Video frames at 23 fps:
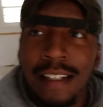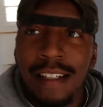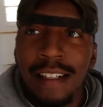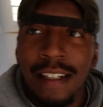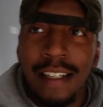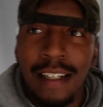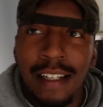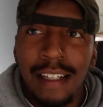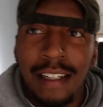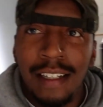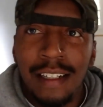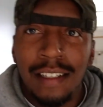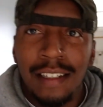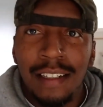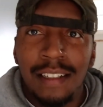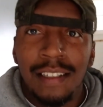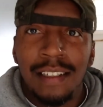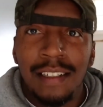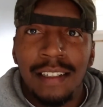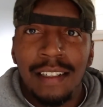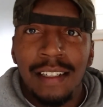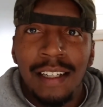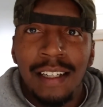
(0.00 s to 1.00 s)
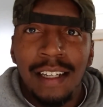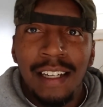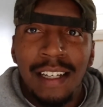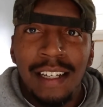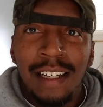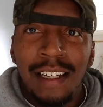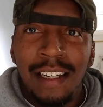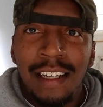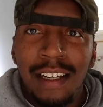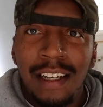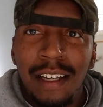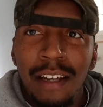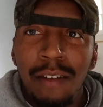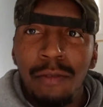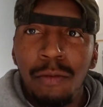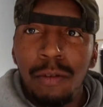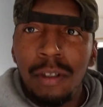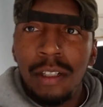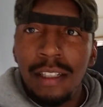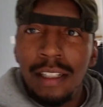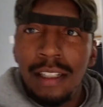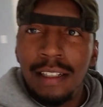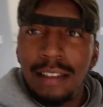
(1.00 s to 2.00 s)
Yeah, it
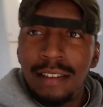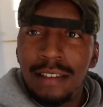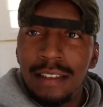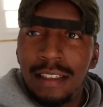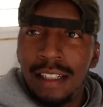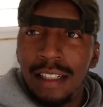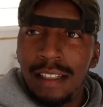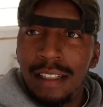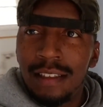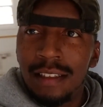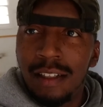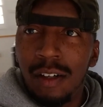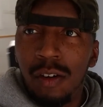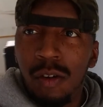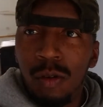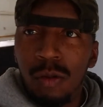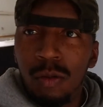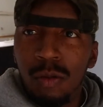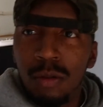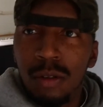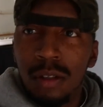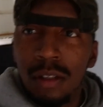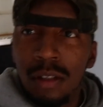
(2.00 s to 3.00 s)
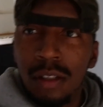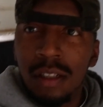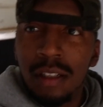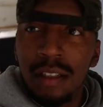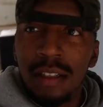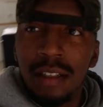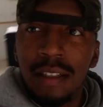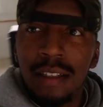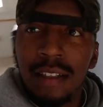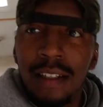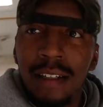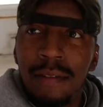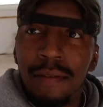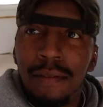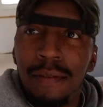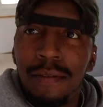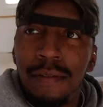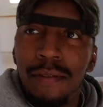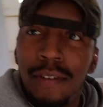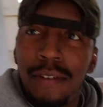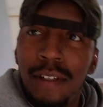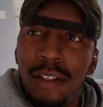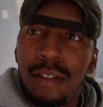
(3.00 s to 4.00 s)
really does change the whole look and
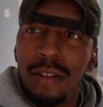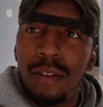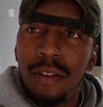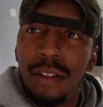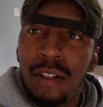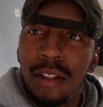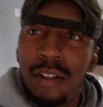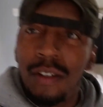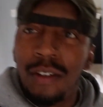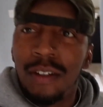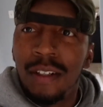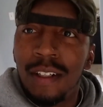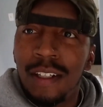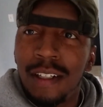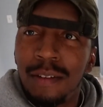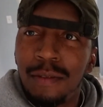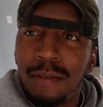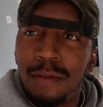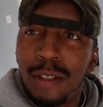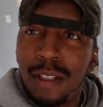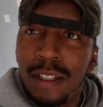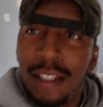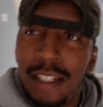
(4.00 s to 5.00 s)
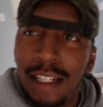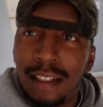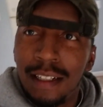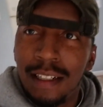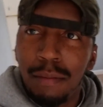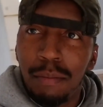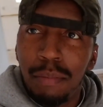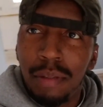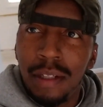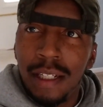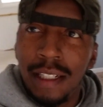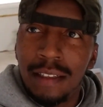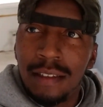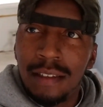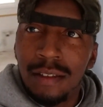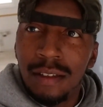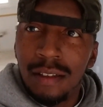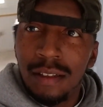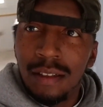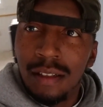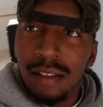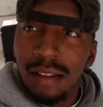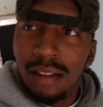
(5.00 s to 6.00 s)
feel though. Like when you got the plates
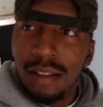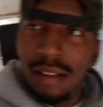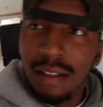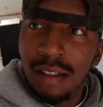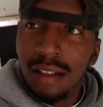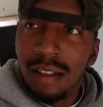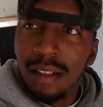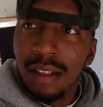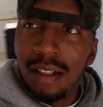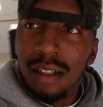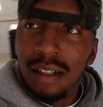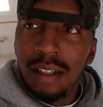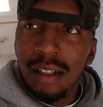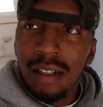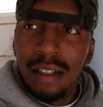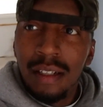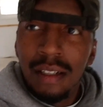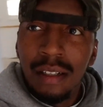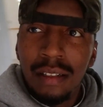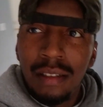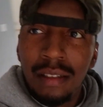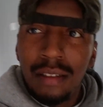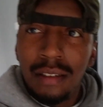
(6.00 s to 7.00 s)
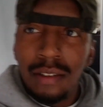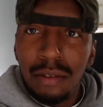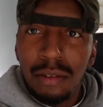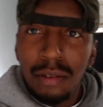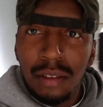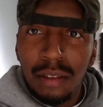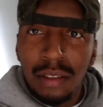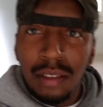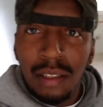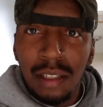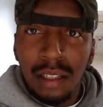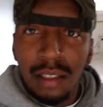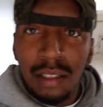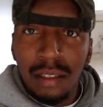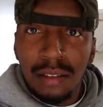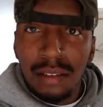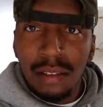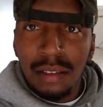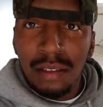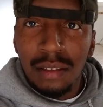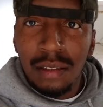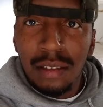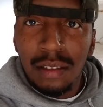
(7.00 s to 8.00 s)
on there, looks really
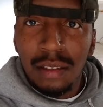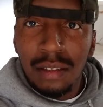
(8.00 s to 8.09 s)
nice.